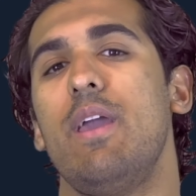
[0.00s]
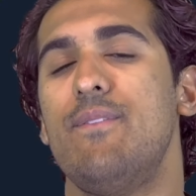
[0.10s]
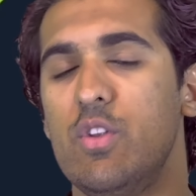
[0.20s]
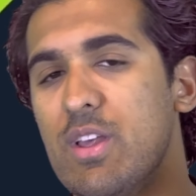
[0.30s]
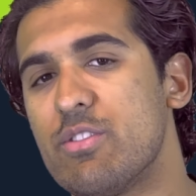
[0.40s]

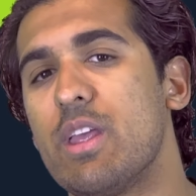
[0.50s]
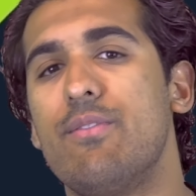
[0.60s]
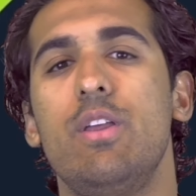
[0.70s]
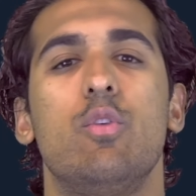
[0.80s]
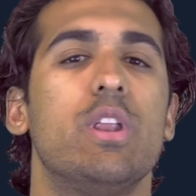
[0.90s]
If you disliked the
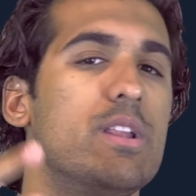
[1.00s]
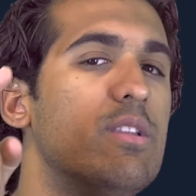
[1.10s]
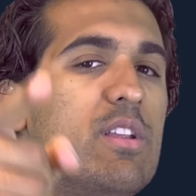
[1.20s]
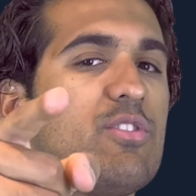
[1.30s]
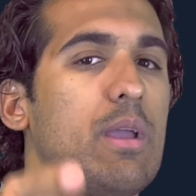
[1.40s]
video, you can hit
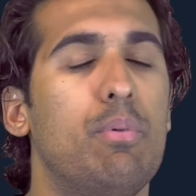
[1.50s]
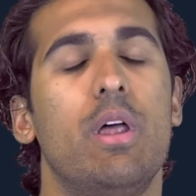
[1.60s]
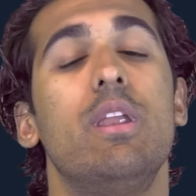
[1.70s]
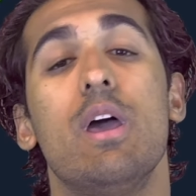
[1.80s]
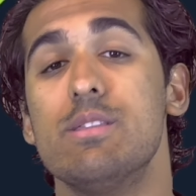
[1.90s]
the dislike
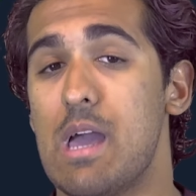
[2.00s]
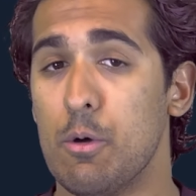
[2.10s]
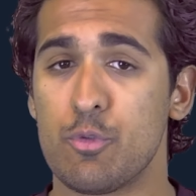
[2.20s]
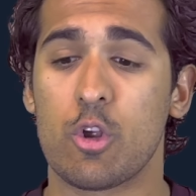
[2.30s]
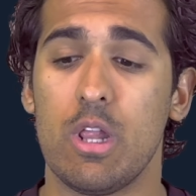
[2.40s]
button to
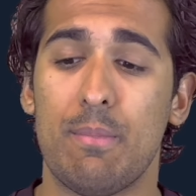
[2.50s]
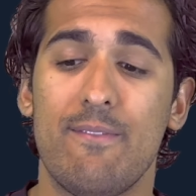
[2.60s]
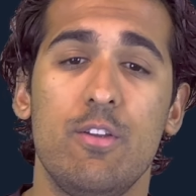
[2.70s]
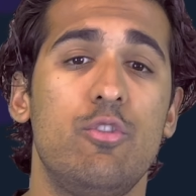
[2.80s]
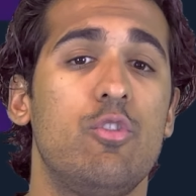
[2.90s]
help circulate my
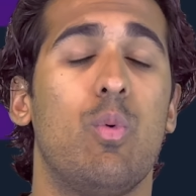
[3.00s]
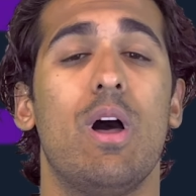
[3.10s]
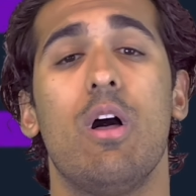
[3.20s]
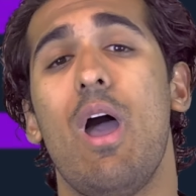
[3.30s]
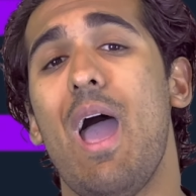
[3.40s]
views as
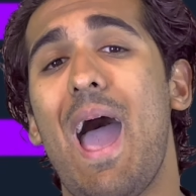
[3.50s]
well.